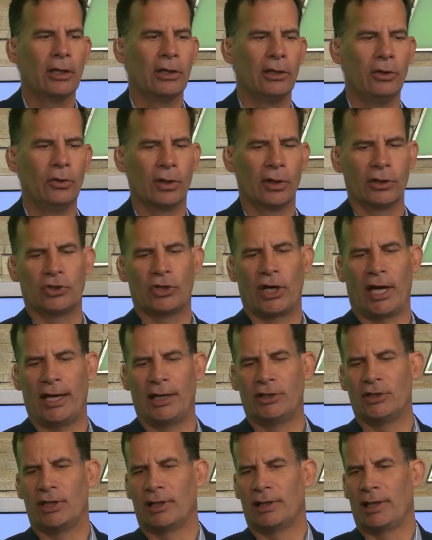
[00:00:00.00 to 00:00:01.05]
you are
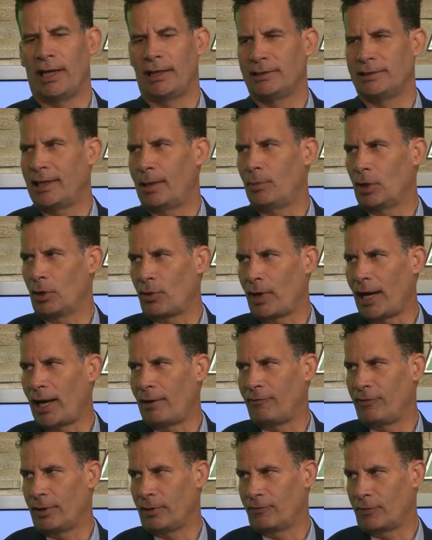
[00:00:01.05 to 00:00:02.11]
changing that
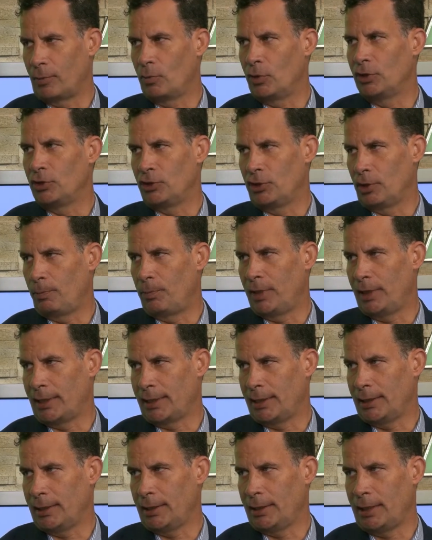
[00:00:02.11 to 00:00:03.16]
demographic from which you're
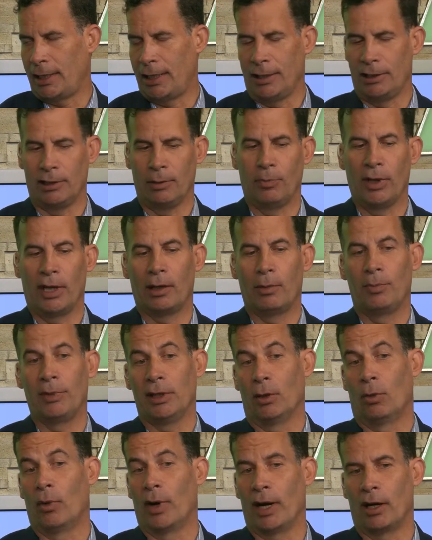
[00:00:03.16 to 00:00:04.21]
picking. And you better be
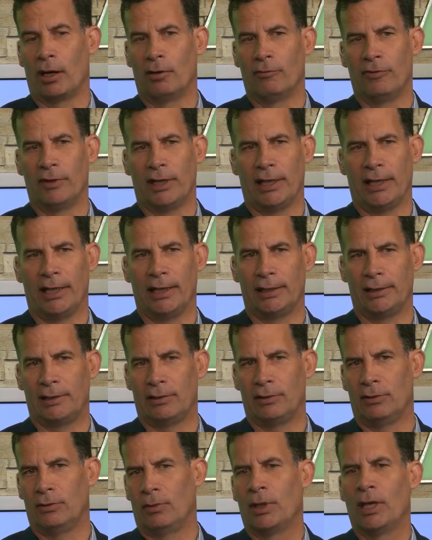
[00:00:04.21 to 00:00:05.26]
aware of it. And
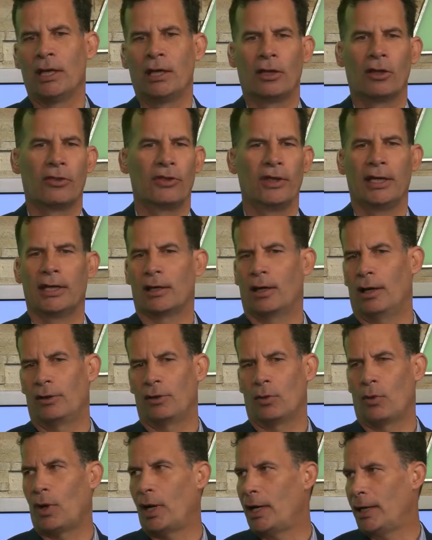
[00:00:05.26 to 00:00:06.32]
to think
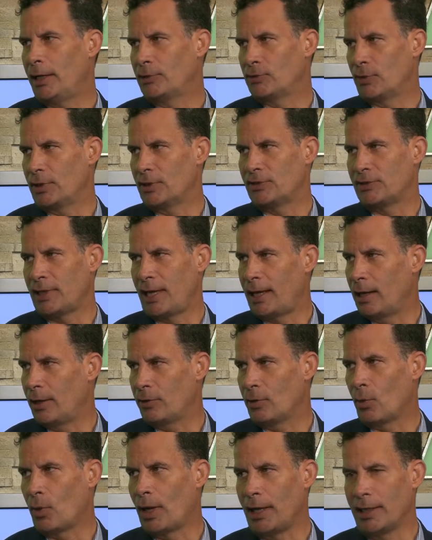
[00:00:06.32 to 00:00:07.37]
otherwise or to say
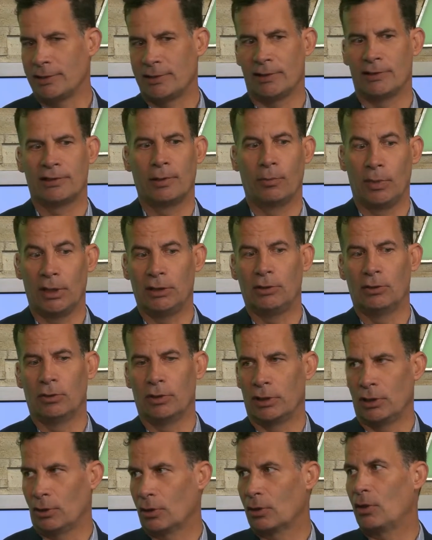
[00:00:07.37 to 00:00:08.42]
otherwise is to be
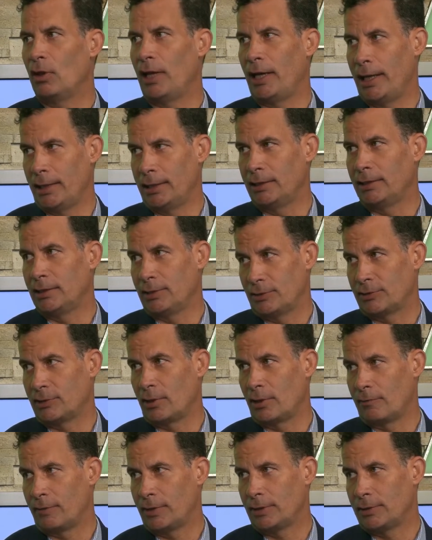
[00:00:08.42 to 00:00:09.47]
doing your client a
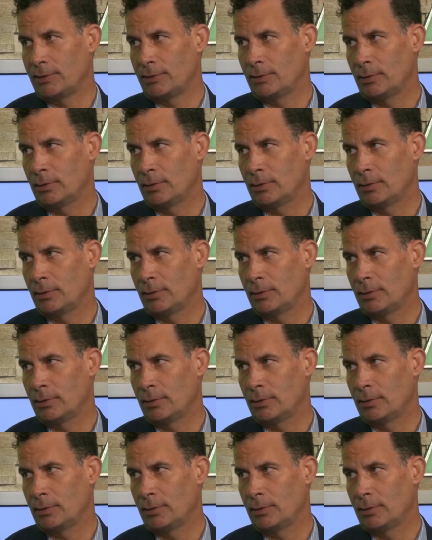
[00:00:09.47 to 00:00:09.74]
disservice.